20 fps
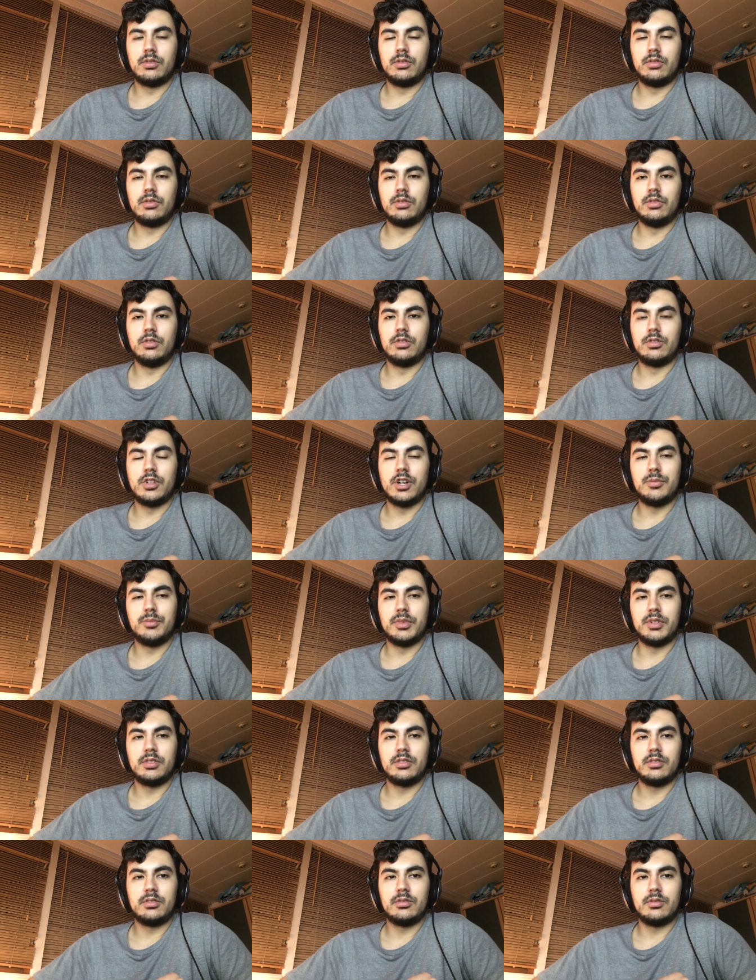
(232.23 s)
to
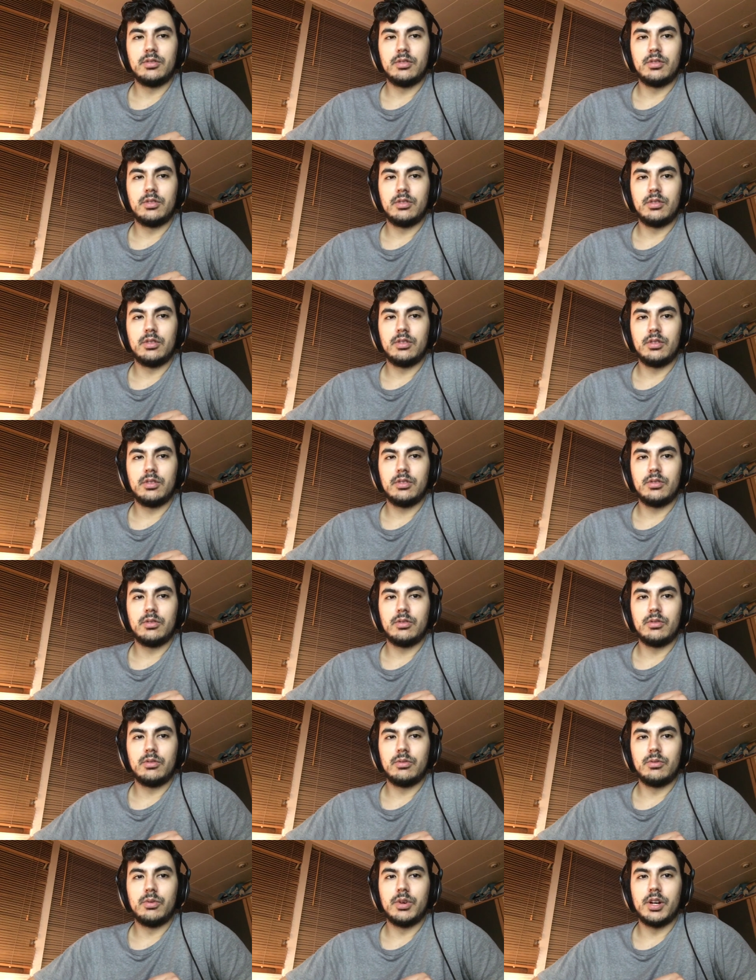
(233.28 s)
determine
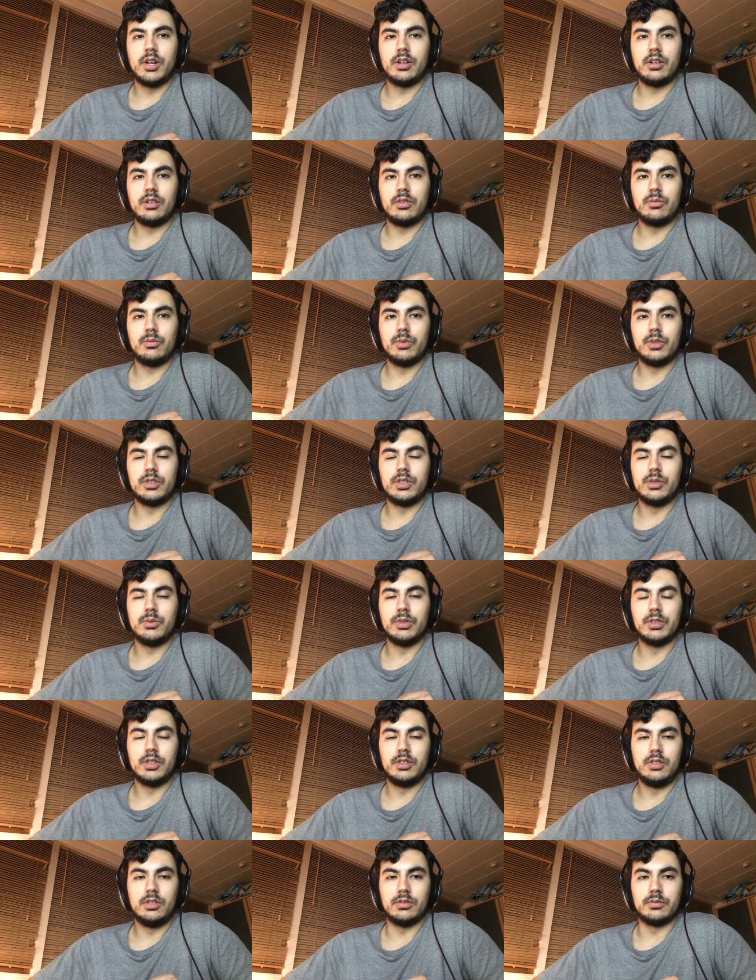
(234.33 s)
what you want
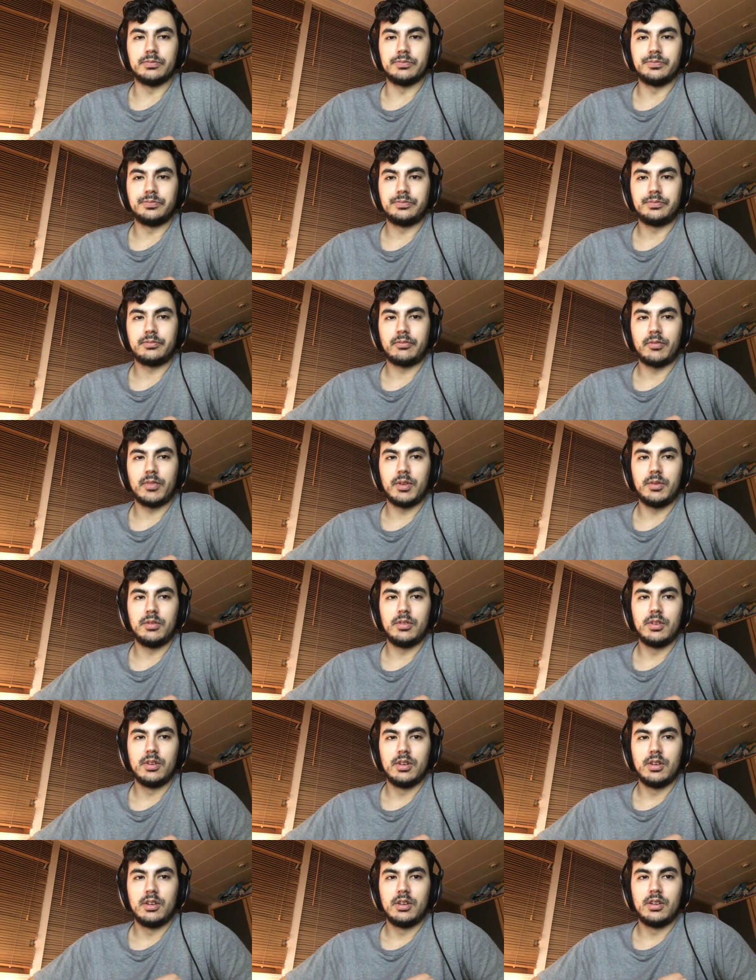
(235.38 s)
to do.
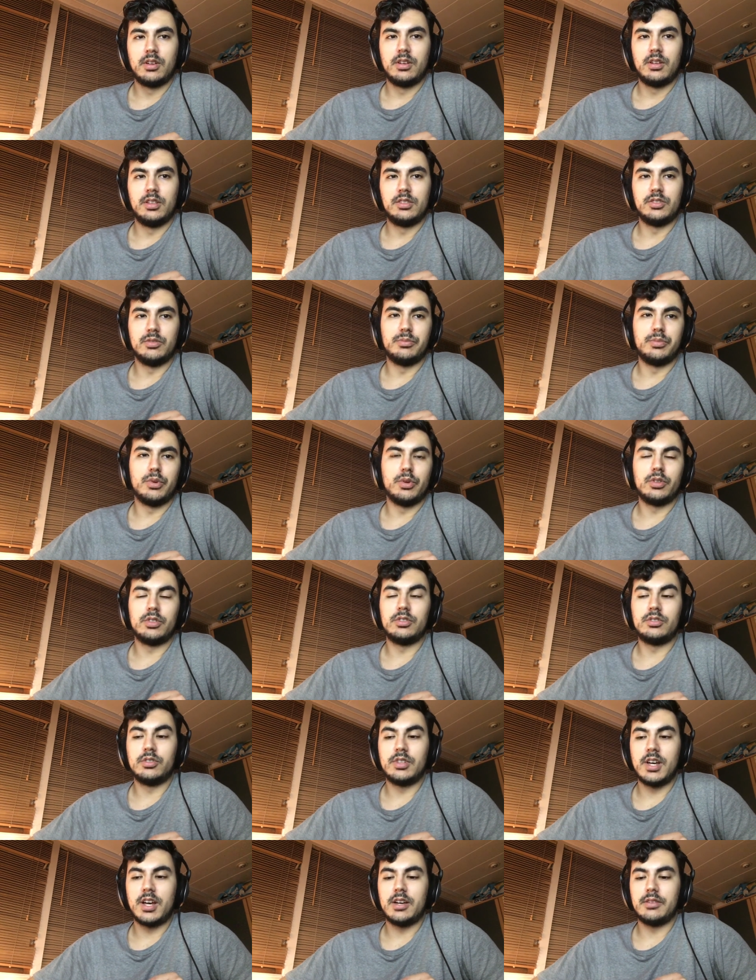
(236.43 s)
It's important
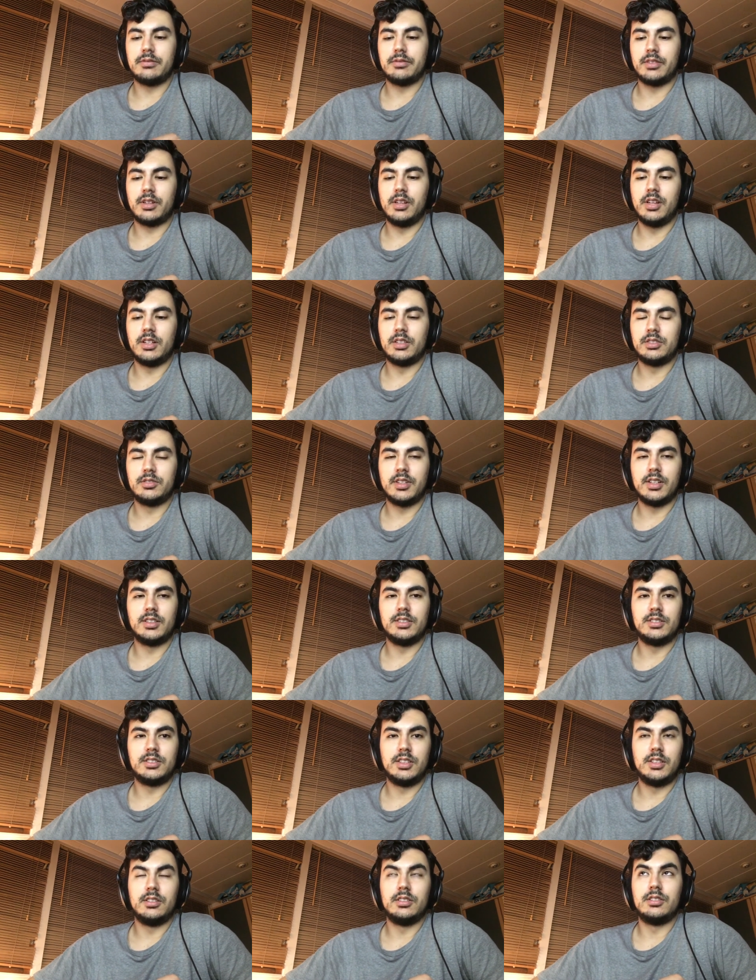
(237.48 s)
to have clear
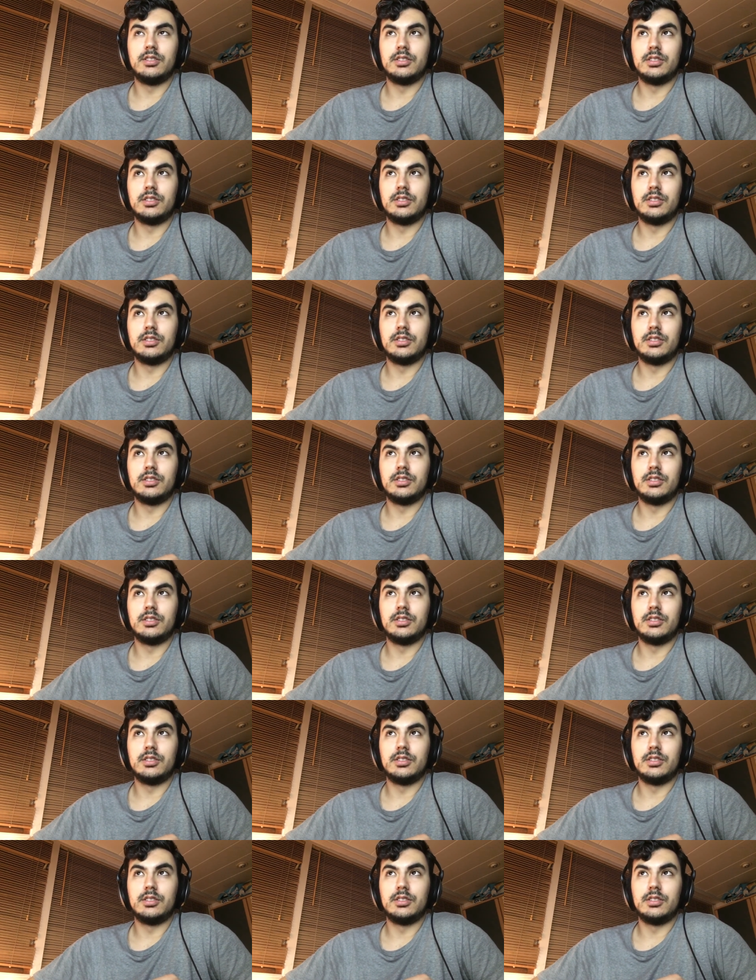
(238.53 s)
strategy,